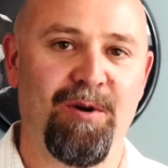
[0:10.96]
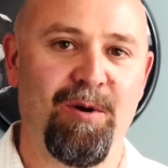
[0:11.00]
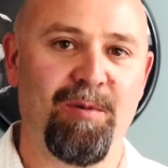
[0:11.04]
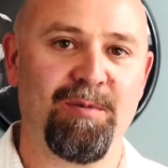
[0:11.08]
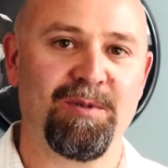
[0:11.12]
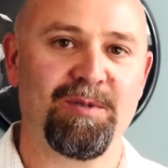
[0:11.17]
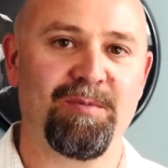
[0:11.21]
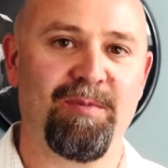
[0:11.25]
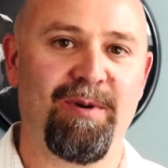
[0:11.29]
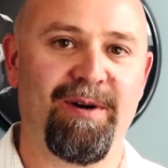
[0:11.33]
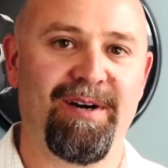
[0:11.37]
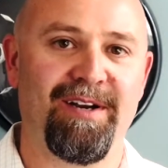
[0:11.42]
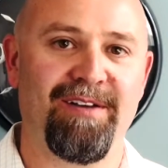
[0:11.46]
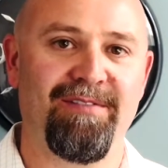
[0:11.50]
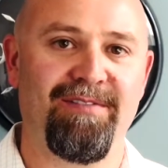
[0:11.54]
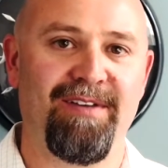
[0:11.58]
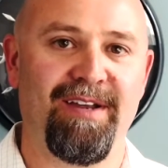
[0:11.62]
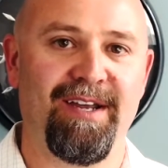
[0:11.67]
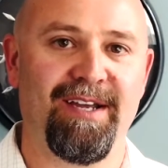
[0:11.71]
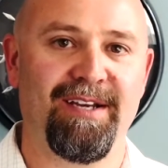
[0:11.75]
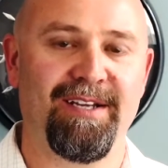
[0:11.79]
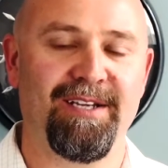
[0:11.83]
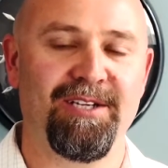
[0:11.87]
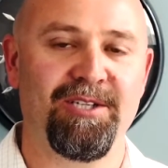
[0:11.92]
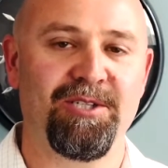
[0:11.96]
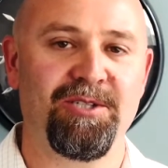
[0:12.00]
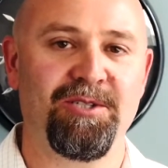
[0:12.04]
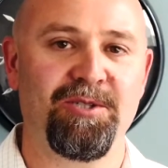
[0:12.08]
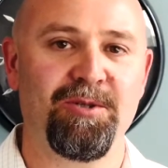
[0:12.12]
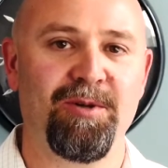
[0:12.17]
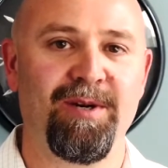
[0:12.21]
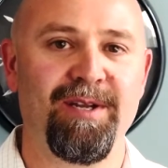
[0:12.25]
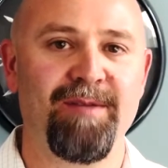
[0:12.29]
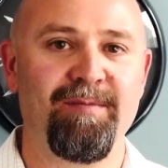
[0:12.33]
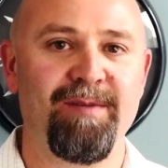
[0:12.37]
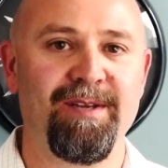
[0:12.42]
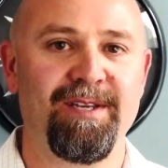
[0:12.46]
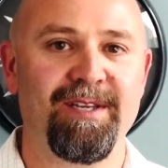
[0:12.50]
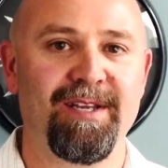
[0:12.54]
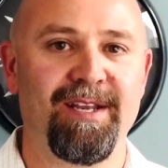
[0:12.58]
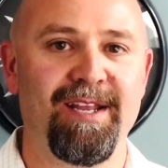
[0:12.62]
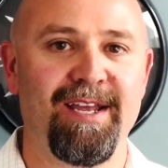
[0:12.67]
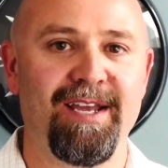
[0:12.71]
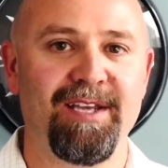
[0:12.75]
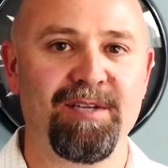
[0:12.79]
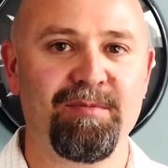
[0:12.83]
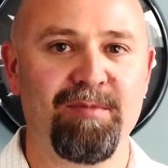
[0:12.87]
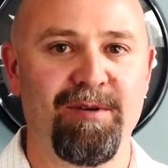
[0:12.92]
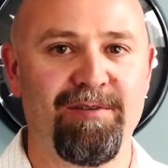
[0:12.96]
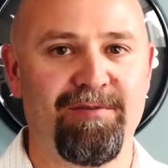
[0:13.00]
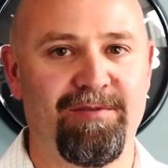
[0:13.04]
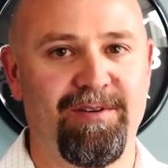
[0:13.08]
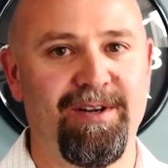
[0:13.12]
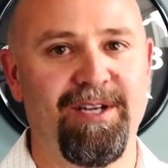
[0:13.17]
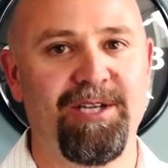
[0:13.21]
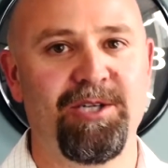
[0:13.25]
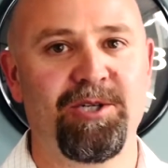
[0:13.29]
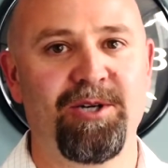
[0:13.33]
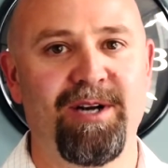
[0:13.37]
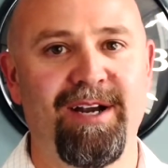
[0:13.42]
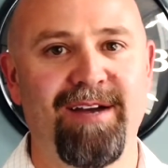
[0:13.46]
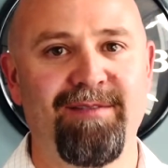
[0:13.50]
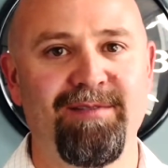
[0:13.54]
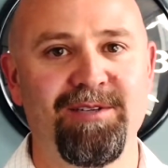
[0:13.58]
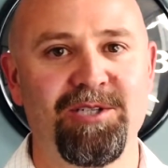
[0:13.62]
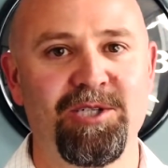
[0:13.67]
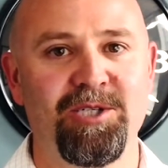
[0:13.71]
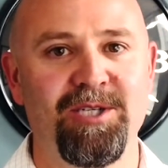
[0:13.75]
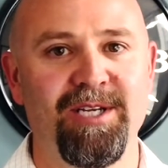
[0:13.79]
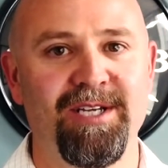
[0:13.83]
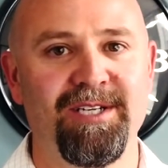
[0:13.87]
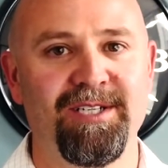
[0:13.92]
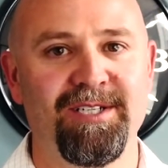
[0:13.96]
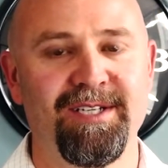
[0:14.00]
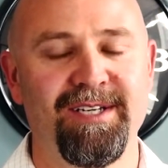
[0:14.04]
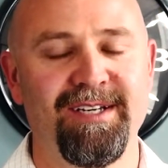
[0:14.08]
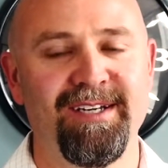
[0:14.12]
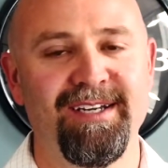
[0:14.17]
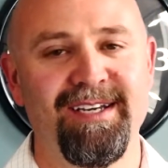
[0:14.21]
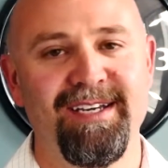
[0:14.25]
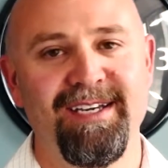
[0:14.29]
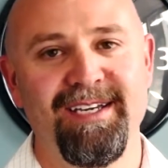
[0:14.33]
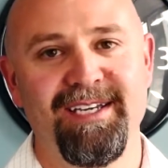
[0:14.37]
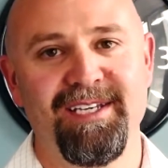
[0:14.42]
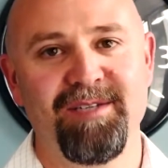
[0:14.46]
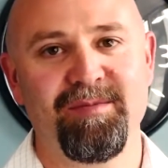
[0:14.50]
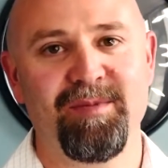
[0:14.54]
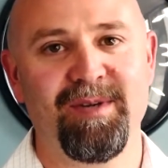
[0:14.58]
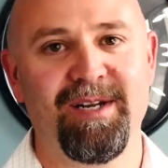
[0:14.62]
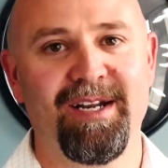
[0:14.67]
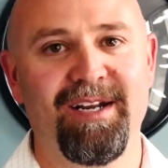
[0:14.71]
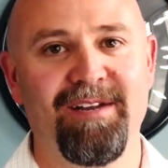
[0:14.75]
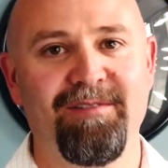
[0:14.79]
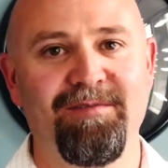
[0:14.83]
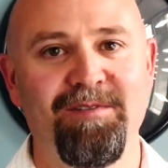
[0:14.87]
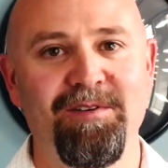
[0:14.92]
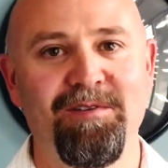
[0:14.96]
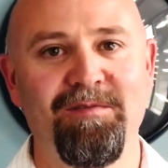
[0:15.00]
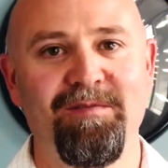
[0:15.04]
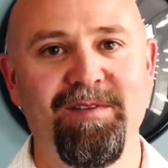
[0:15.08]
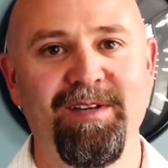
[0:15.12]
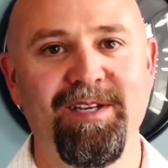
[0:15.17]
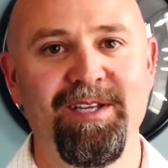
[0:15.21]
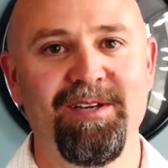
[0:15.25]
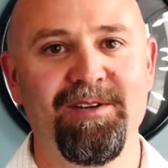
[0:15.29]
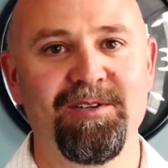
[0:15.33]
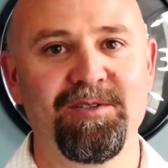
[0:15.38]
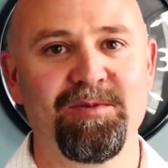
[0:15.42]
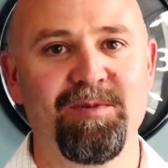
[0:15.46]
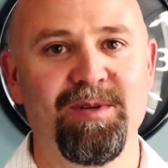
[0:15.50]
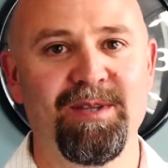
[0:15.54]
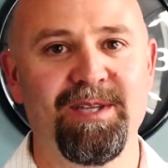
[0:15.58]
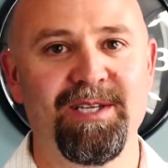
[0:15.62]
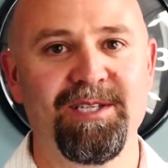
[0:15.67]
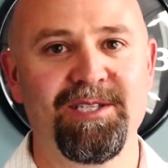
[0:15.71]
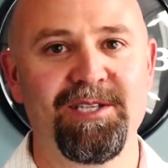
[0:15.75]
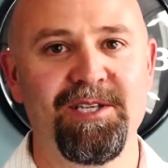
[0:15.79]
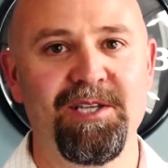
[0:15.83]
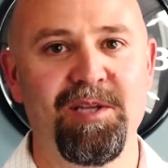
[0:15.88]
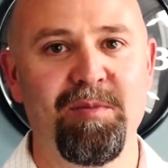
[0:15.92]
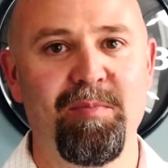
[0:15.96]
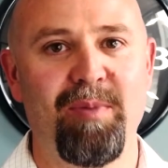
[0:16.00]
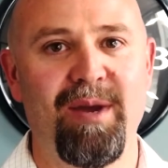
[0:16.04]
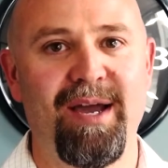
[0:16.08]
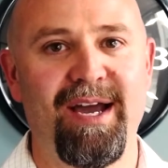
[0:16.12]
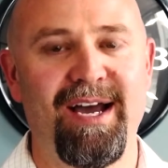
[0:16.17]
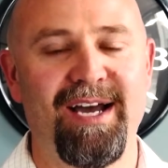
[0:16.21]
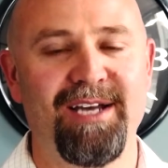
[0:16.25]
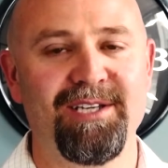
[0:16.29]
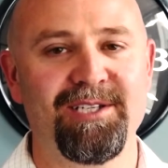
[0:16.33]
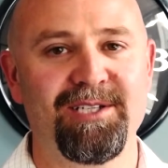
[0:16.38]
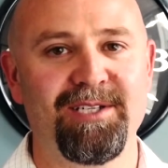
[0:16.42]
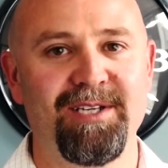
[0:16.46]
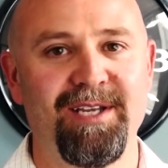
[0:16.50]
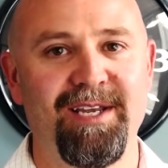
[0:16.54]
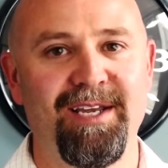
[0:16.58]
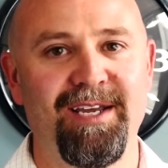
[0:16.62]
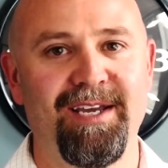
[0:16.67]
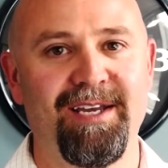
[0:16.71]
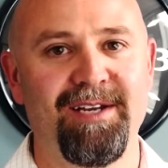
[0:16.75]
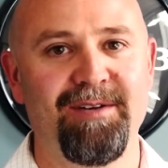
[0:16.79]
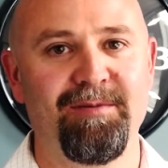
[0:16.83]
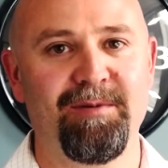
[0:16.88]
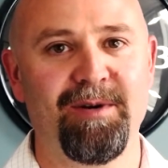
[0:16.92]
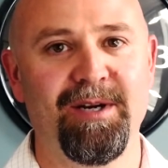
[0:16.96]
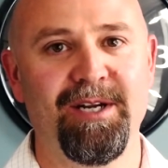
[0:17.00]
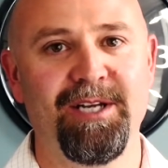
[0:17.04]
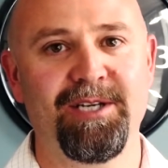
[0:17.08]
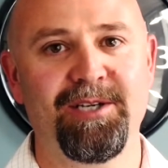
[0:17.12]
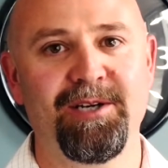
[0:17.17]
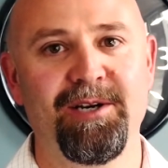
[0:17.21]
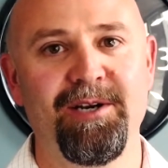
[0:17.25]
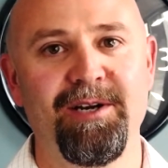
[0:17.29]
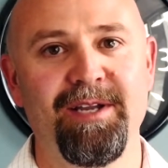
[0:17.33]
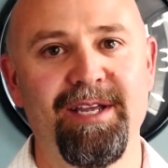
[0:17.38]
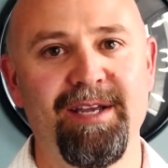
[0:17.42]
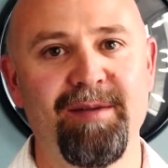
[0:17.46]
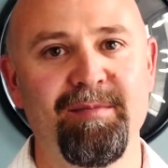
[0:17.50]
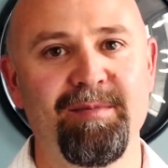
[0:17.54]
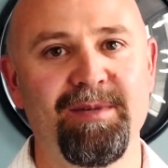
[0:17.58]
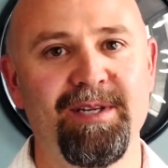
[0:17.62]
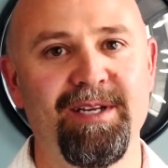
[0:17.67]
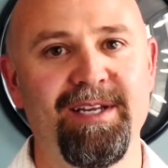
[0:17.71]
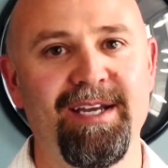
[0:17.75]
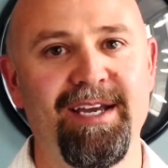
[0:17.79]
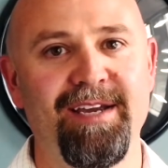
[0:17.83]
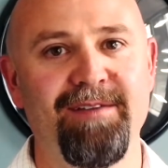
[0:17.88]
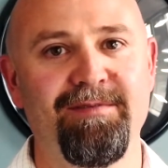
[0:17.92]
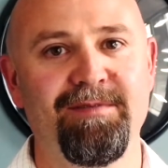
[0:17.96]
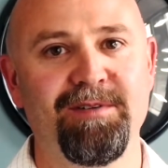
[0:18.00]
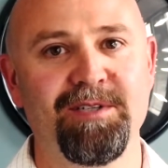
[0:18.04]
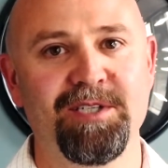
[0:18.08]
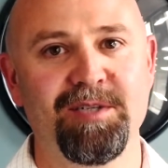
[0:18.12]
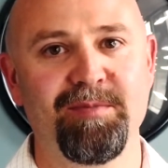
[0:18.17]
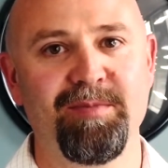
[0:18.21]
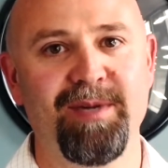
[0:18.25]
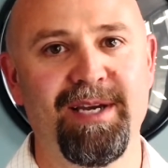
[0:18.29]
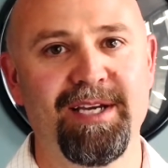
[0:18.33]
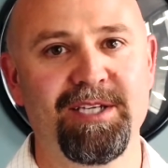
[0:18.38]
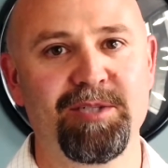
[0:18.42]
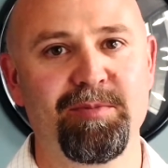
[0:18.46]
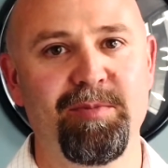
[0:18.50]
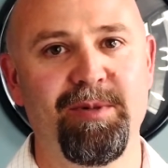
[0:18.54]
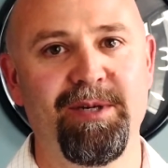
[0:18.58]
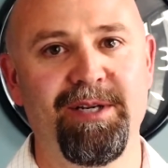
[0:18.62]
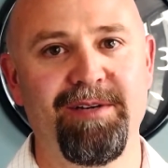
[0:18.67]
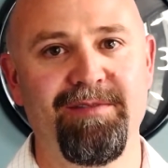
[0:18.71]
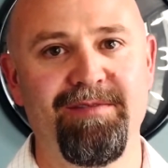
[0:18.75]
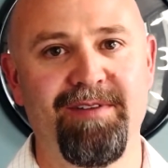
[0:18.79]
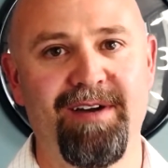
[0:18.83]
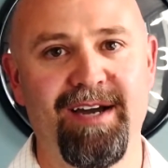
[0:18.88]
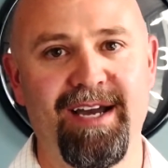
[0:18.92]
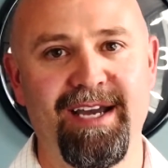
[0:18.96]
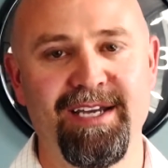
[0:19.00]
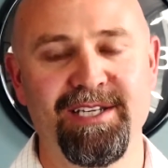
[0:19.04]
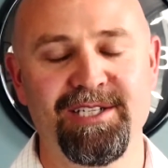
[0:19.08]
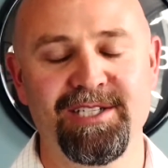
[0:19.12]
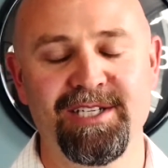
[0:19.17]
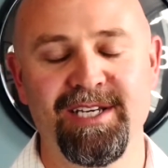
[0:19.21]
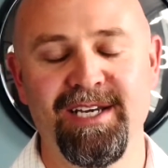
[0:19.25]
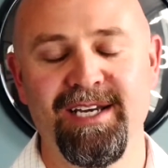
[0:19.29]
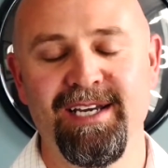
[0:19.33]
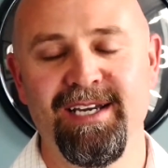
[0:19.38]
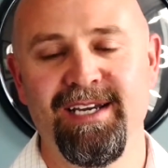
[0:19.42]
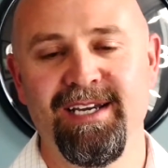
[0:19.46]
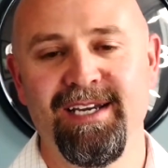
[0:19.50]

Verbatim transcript: HomeSmart Advantage. Joining me today is my friend Travis Genta. He's been on a few videos with us in the past, and we're going to turn to him today for some expert advice.